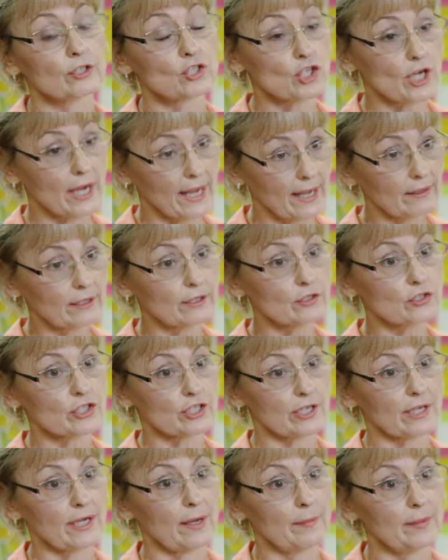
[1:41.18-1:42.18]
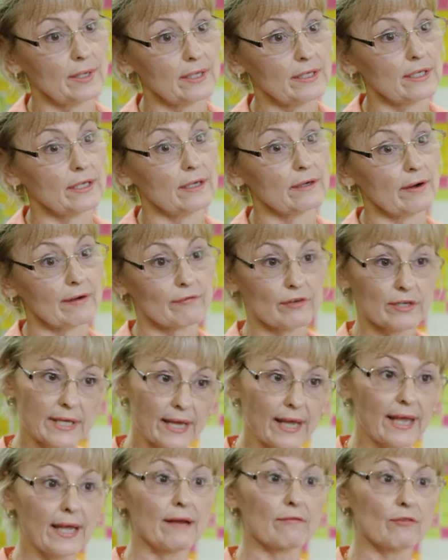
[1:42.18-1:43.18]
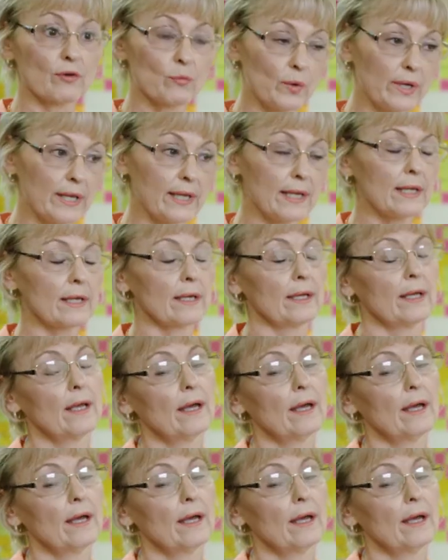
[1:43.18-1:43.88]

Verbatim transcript: challenge to come in here every day, every week,